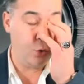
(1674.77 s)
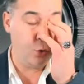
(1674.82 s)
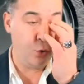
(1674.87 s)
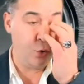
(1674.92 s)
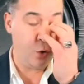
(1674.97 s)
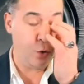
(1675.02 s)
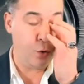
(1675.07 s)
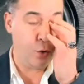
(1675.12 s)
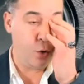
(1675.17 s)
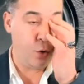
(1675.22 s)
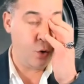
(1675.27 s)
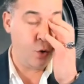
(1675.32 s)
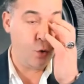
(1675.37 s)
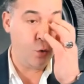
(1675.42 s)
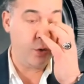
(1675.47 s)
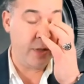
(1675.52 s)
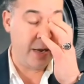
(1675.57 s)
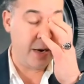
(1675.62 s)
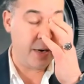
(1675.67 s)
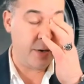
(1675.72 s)
don't know,
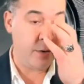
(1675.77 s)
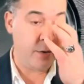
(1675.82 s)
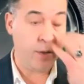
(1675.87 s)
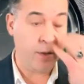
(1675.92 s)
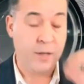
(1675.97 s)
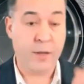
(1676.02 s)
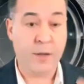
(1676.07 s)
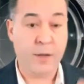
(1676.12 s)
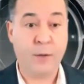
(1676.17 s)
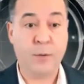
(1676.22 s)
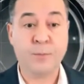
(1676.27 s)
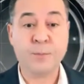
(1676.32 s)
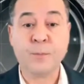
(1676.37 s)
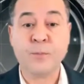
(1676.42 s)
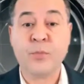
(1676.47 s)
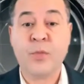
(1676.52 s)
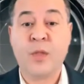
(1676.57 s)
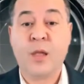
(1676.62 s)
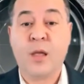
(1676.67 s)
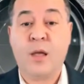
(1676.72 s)
they are a
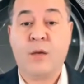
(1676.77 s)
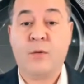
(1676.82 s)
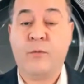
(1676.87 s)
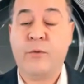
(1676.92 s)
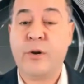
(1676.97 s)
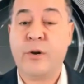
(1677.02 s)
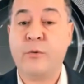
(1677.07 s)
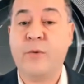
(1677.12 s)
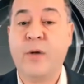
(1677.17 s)
very